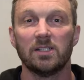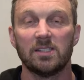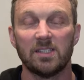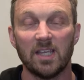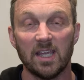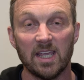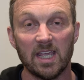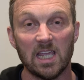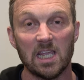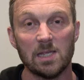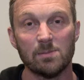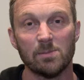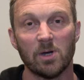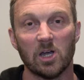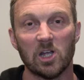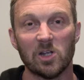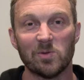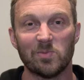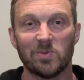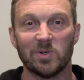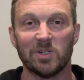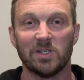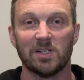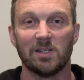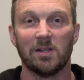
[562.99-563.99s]
Team
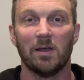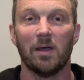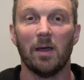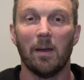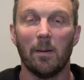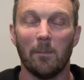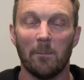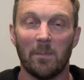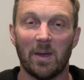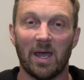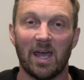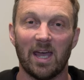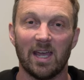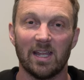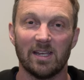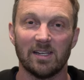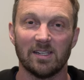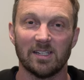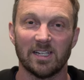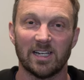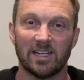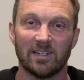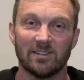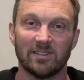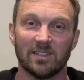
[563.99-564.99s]
Open
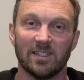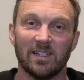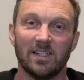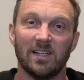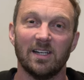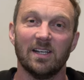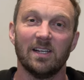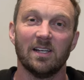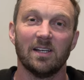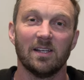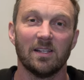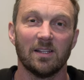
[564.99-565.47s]
panned out.